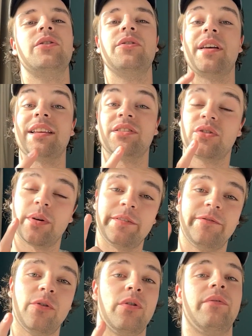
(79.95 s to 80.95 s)

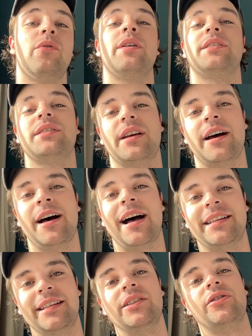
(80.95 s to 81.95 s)
2024 The Voice. I did